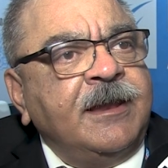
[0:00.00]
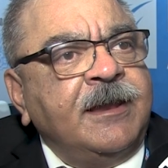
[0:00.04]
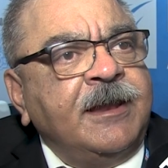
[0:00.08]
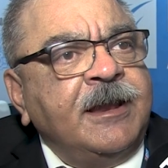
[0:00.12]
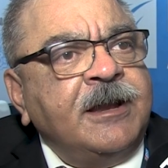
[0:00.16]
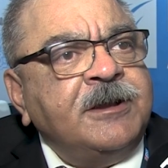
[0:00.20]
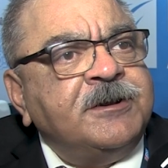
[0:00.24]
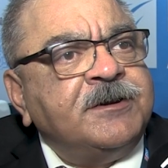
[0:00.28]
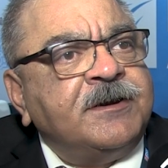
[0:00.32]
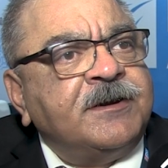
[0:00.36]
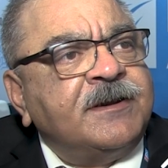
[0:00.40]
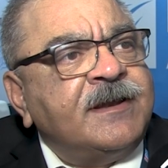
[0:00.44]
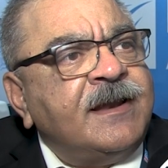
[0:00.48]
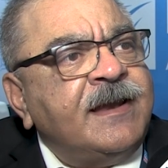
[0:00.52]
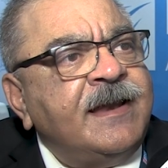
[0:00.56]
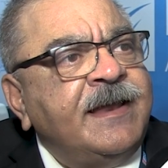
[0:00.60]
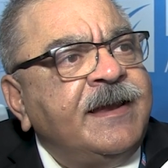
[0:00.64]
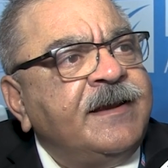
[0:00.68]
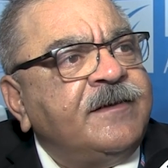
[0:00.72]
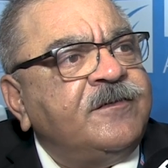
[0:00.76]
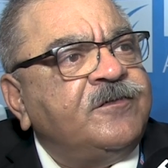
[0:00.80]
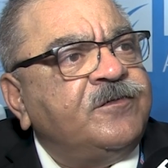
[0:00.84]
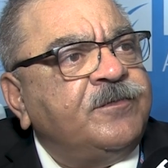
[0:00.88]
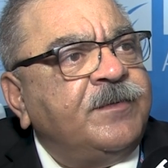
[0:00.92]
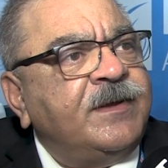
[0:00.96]

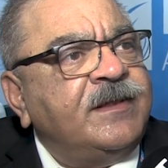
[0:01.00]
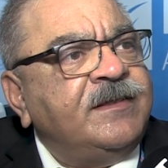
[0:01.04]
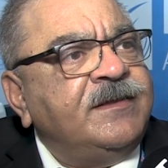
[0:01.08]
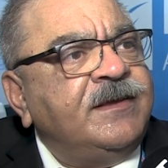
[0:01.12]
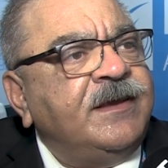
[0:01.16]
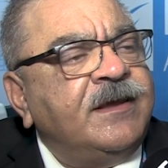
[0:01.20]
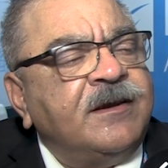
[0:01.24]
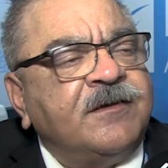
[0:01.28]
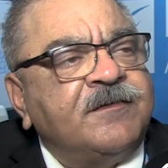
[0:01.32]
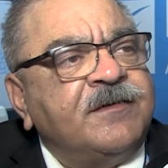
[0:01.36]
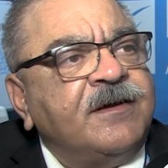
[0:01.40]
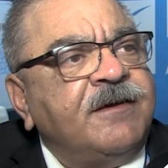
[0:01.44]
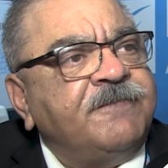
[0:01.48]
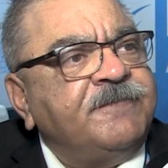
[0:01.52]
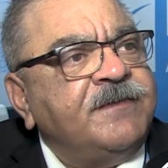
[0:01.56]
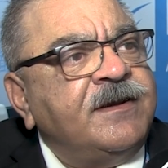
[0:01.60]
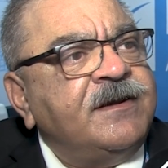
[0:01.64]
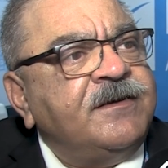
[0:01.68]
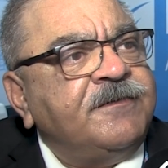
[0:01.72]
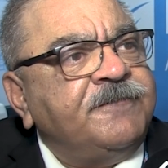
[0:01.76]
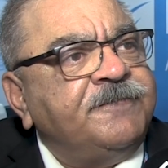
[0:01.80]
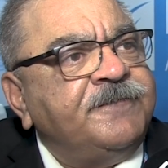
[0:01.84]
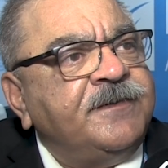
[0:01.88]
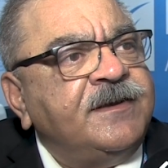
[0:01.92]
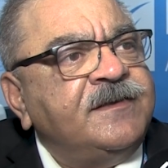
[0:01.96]
interconnects with the aircraft
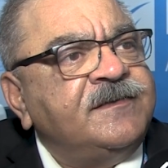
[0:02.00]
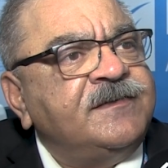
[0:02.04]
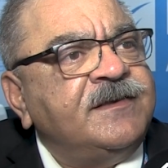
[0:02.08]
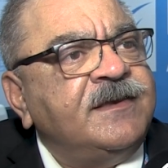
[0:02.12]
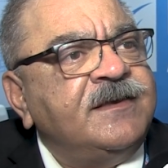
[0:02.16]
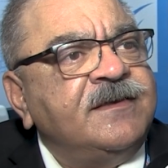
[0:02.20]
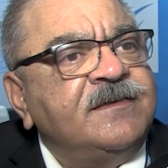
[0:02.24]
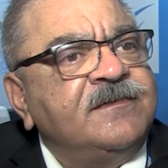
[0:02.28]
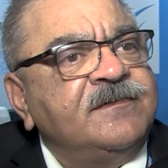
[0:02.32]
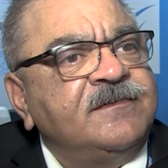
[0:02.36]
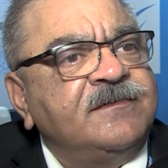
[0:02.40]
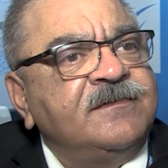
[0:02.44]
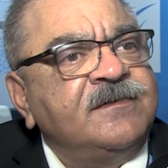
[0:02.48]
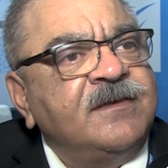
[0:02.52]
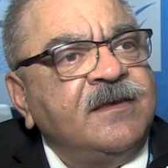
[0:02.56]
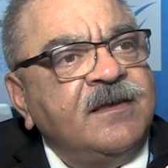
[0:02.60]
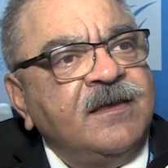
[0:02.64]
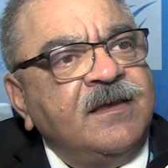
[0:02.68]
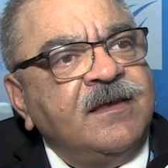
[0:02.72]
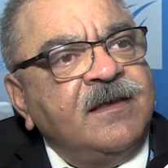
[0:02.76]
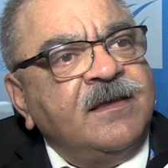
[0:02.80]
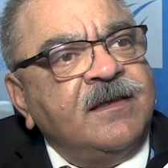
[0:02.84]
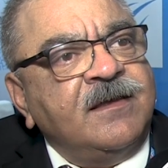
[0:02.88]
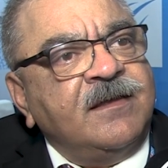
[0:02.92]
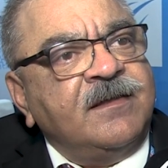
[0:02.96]
interfaces,
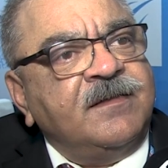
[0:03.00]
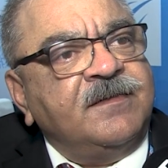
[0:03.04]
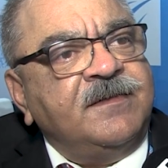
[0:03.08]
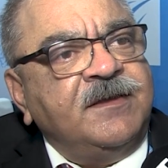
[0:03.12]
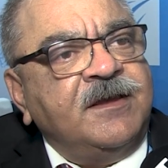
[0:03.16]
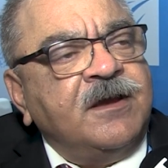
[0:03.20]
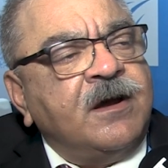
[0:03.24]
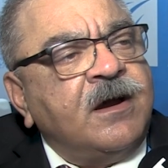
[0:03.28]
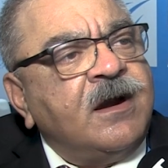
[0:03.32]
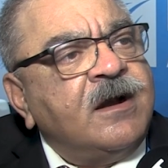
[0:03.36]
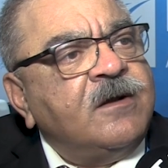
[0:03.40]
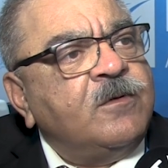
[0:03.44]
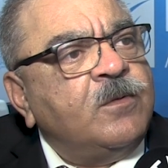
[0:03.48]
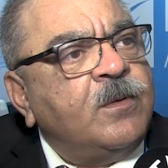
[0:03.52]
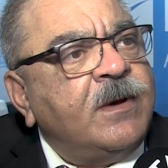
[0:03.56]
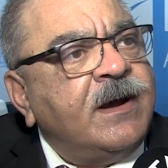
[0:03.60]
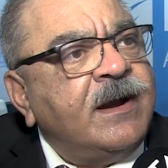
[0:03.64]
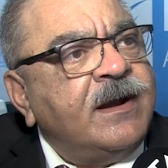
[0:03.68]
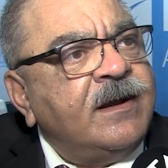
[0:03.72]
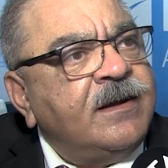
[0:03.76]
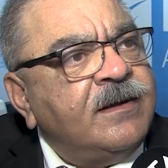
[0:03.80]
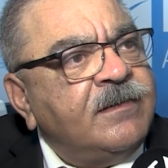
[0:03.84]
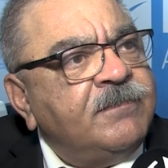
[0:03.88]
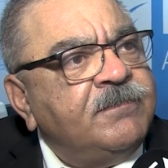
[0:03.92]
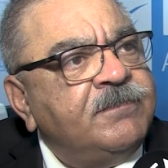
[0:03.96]
the
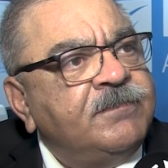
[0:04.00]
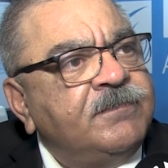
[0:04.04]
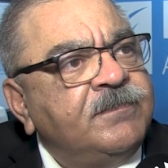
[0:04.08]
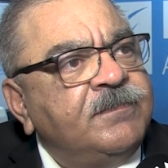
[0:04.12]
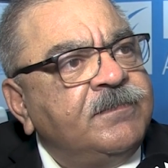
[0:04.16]
hardware